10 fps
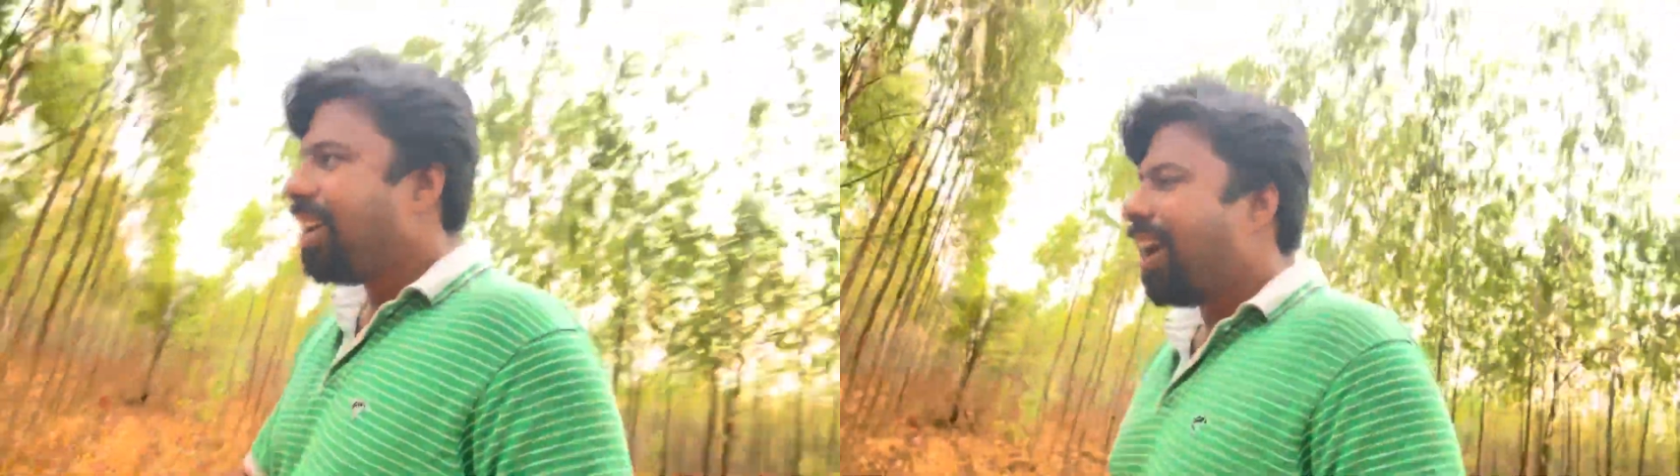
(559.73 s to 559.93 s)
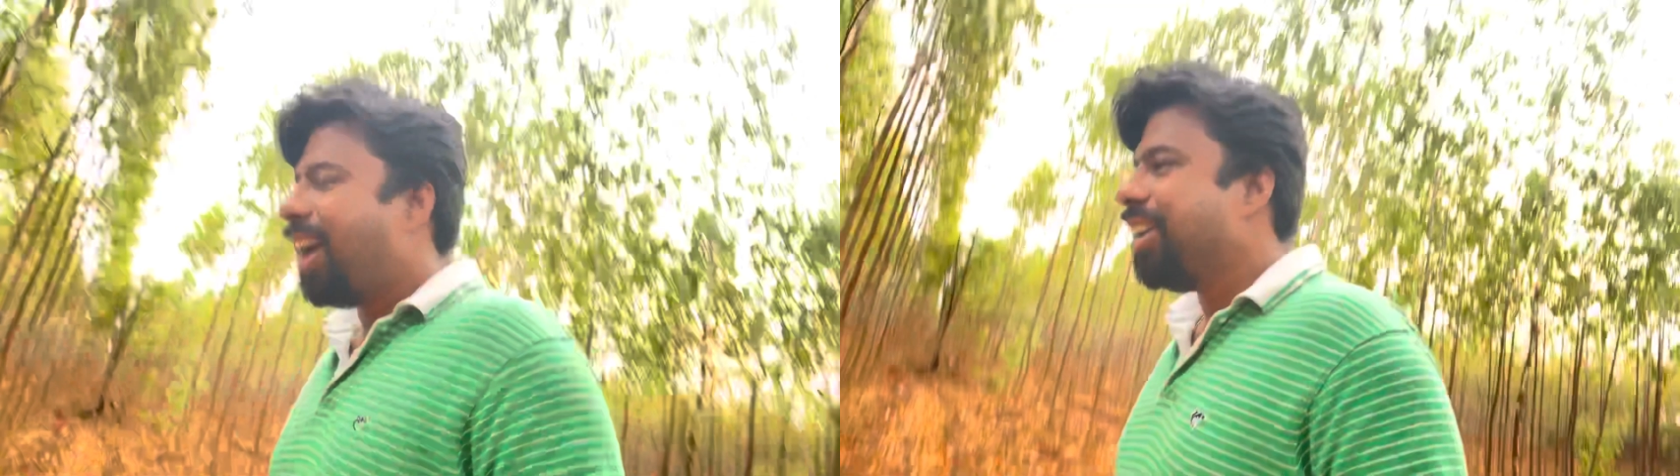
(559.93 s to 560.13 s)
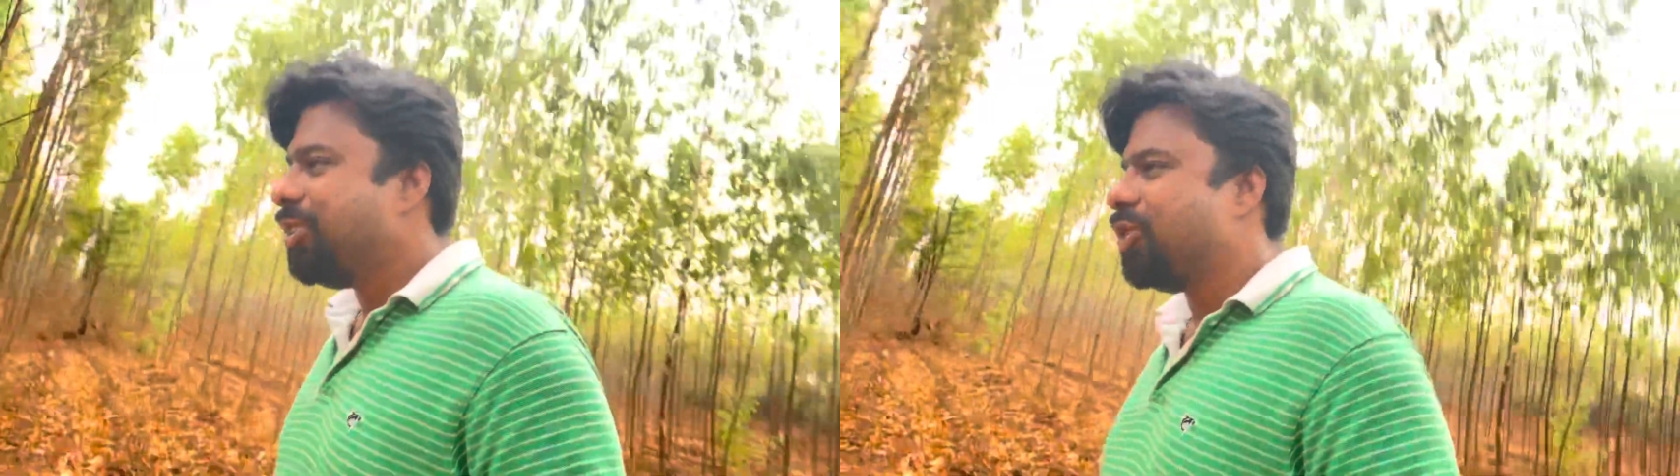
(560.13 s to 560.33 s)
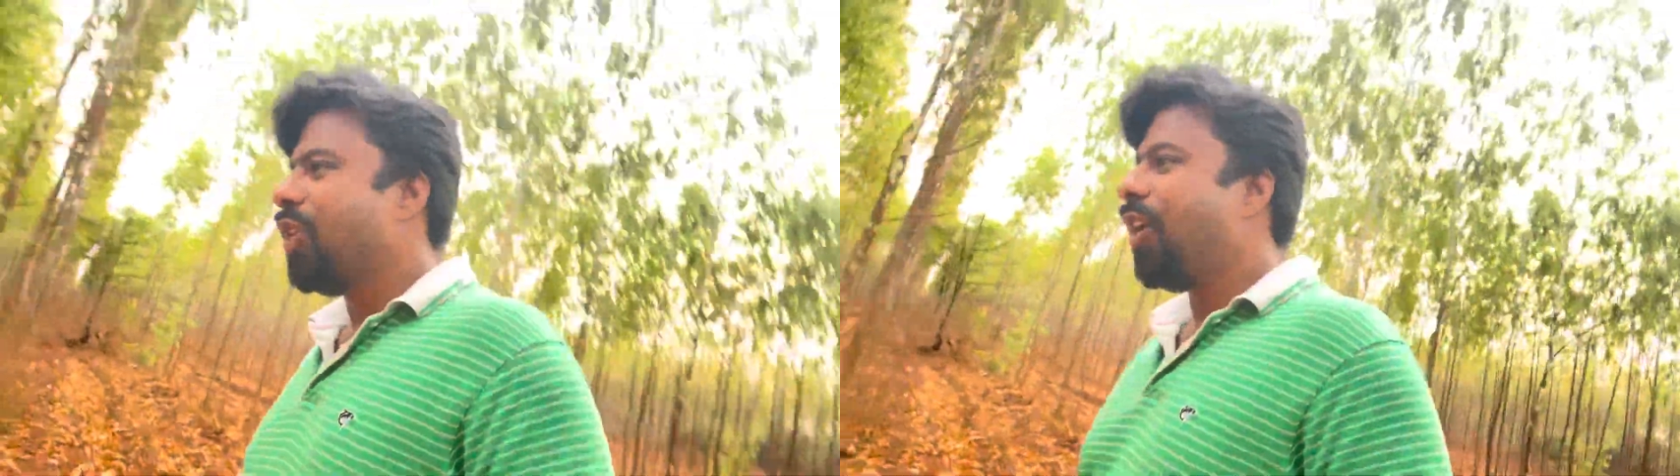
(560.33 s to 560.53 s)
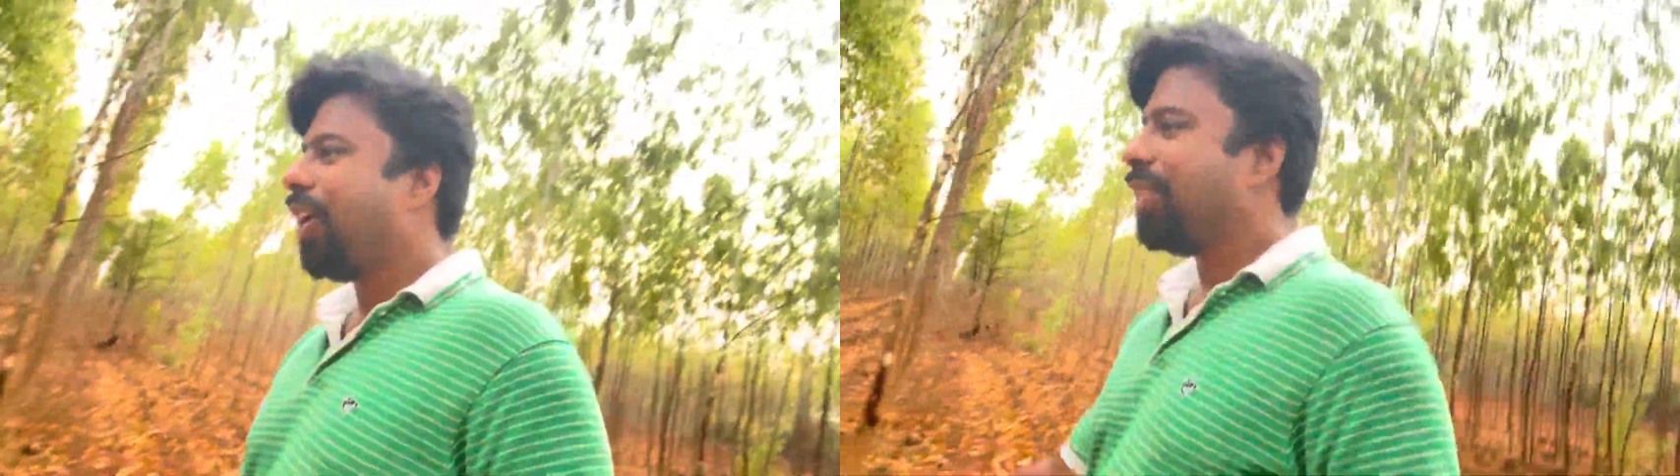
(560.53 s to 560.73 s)
I
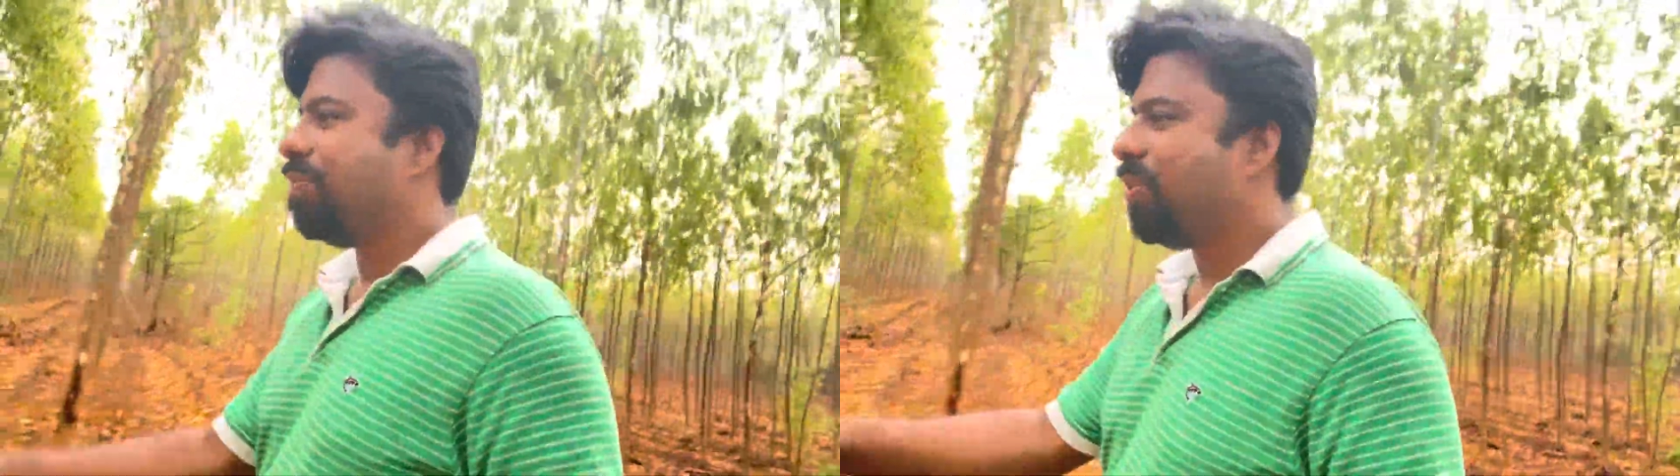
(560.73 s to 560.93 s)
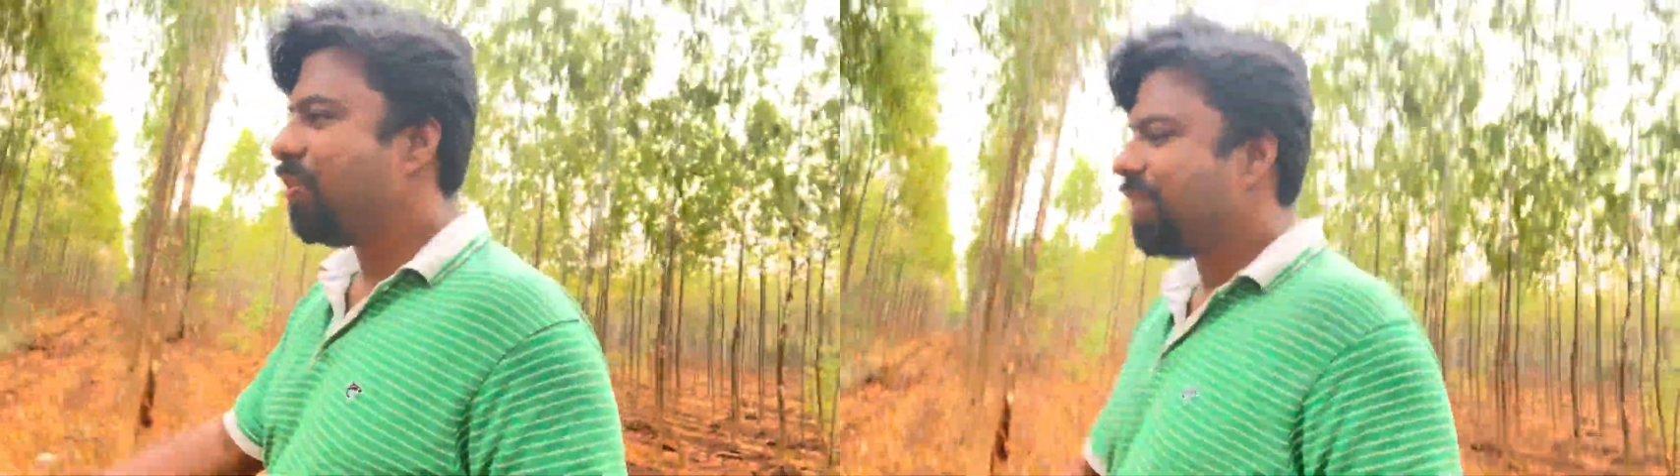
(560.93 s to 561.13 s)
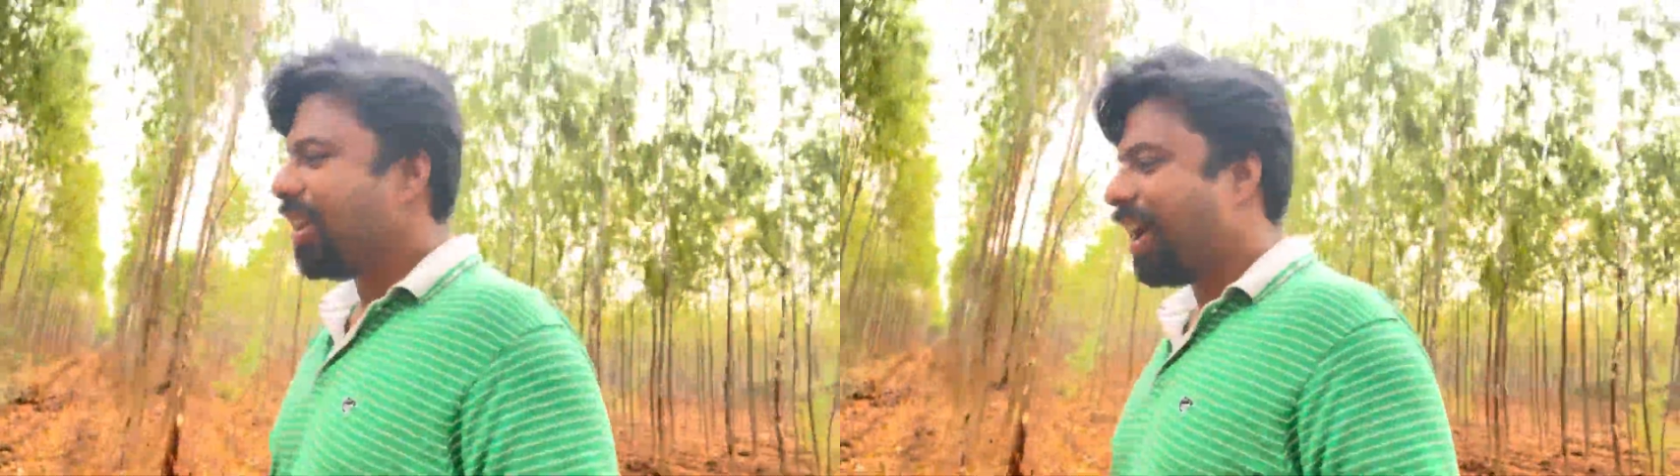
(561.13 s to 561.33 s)
enjoy the beauty,